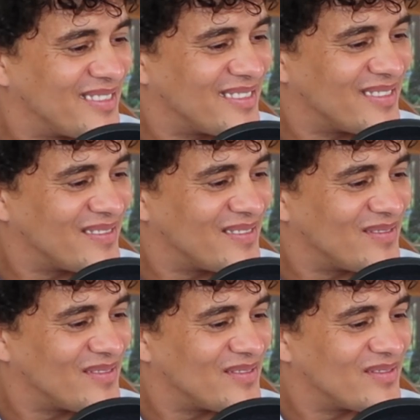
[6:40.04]

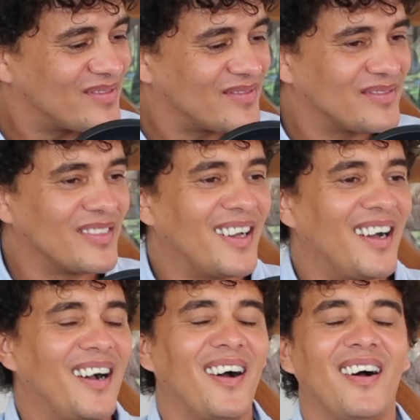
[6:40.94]

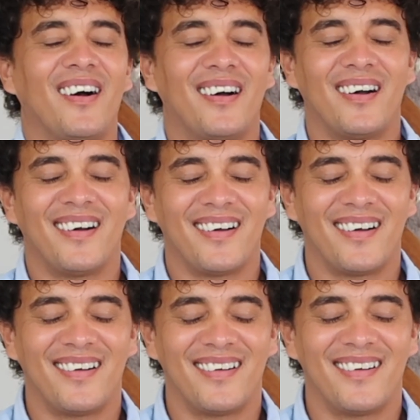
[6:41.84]

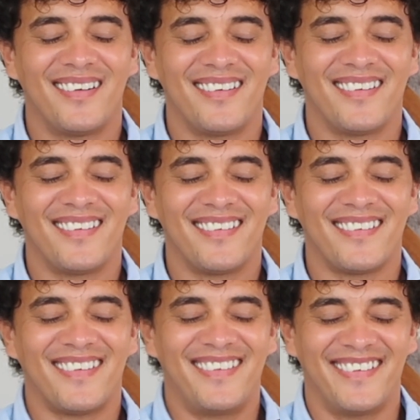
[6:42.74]

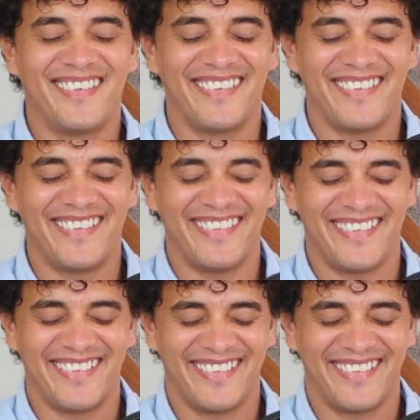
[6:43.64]
No words are spoken by the person on screen.